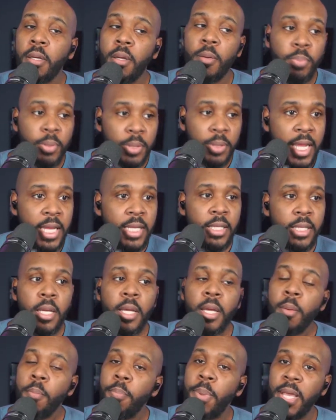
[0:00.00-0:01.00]
complaint
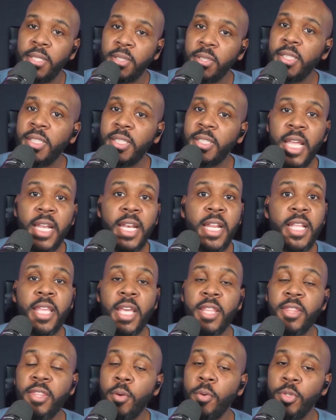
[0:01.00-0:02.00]
basically stating
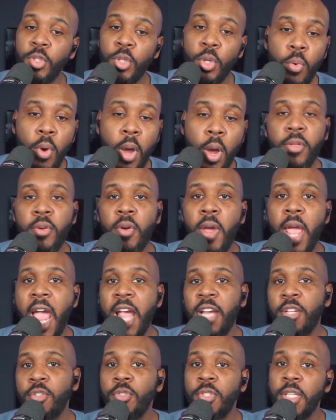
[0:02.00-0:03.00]
that there were two other
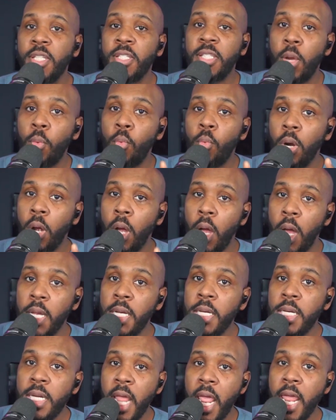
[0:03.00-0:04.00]
actresses that were
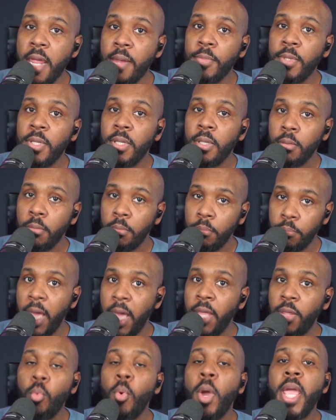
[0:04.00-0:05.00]
unnamed. By
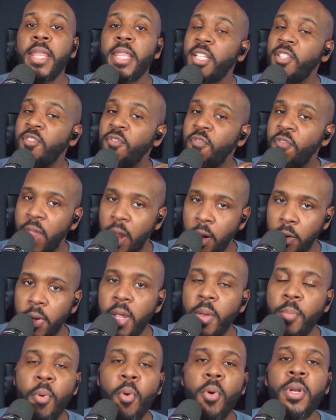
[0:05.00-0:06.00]
the way, that's very
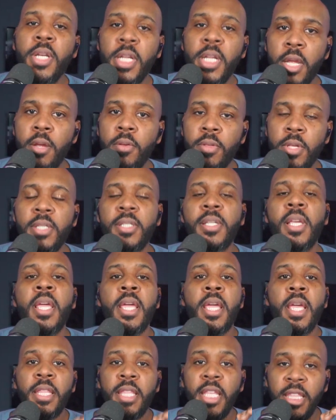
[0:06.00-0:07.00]
important to hear this,
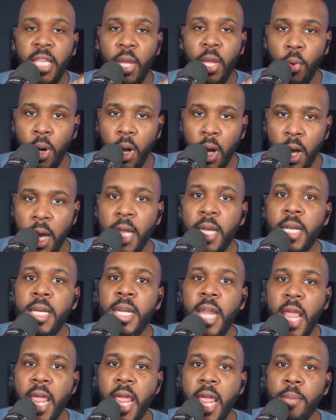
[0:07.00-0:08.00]
that they were
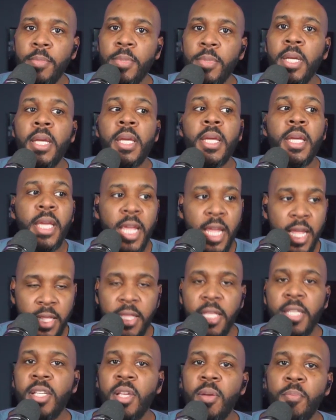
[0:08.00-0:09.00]
unnamed in
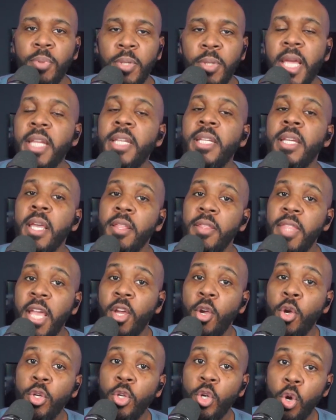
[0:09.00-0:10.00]
this complaint that
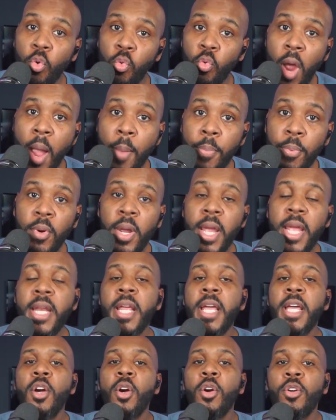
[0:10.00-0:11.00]
could corroborate
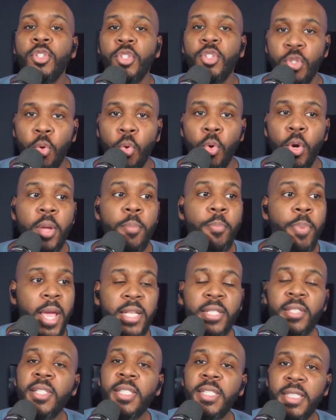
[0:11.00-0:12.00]
her story,
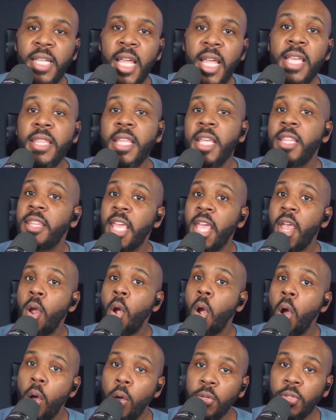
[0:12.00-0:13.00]
basically saying that they are
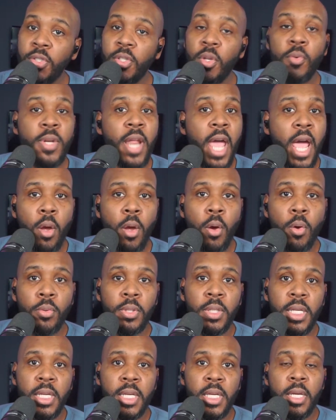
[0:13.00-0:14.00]
also not
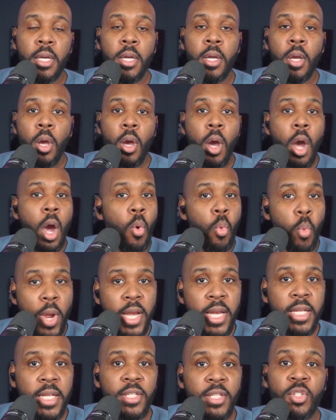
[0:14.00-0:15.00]
only a
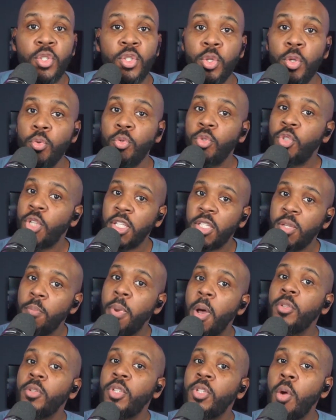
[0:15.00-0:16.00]
witness to Justin
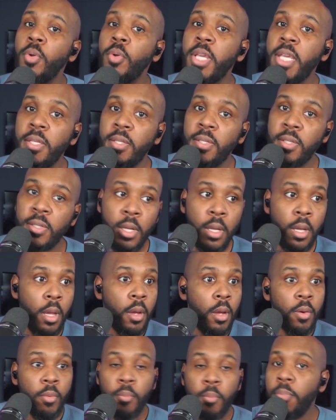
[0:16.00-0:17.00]
Baldoni's,
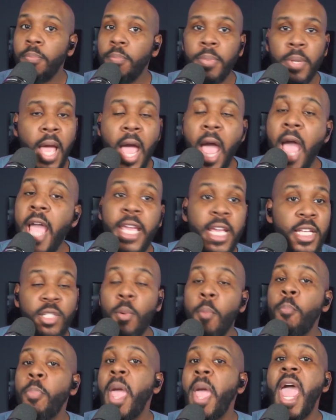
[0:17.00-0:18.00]
I guess, a
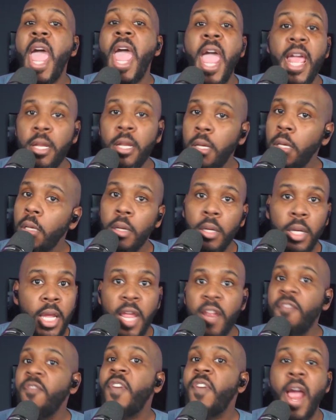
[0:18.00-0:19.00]
bad
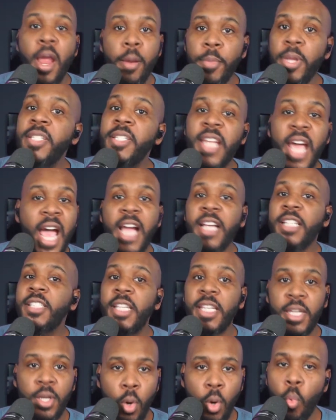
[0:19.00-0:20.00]
environment,
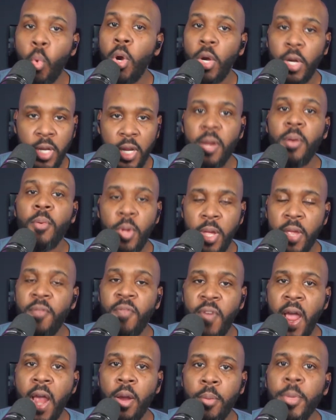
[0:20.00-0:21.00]
toxic work
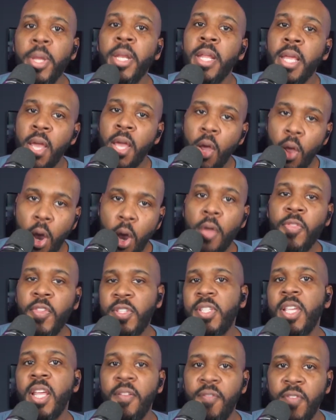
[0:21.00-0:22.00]
environment on the
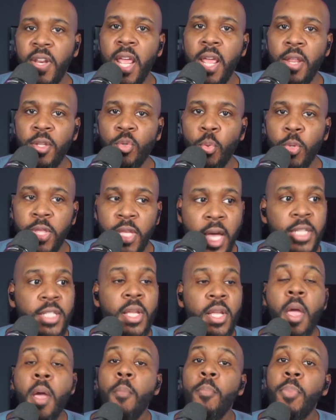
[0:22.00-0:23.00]
set of It Ends With Us,
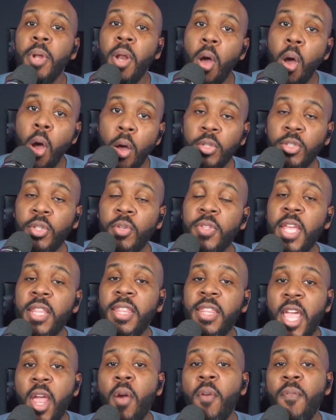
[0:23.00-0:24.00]
but also that
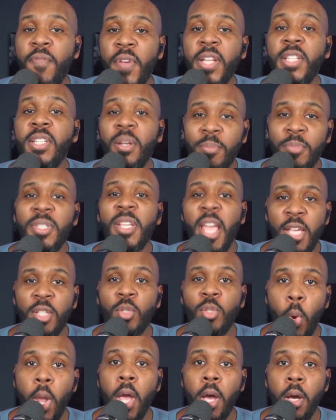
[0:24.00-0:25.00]
they are victims as
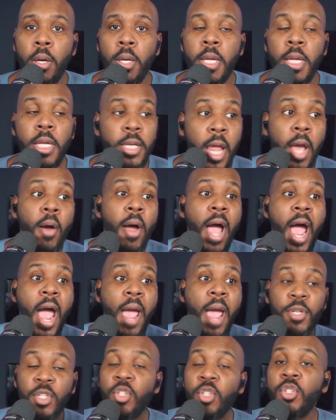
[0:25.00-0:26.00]
well. Now,
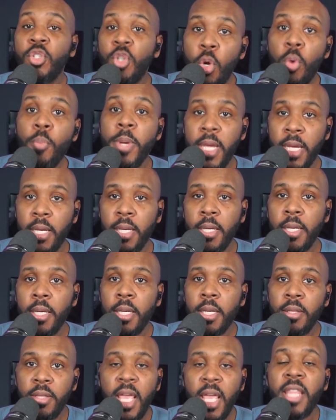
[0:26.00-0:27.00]
I'm assuming
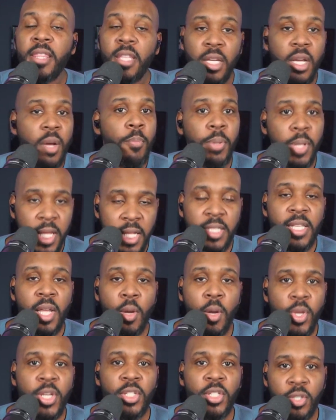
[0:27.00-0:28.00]
that the complaints that
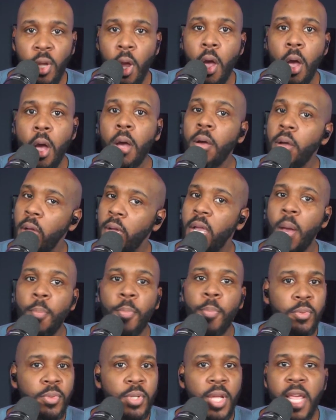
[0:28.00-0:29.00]
we saw a
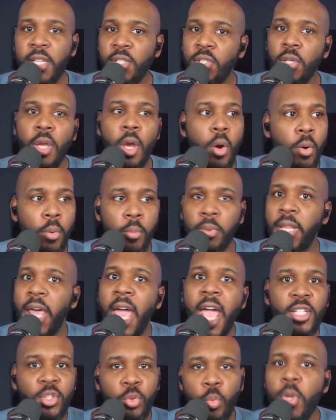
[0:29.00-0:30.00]
couple days ago or
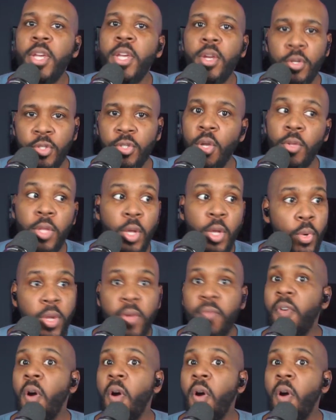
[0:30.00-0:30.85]
last week or so that we've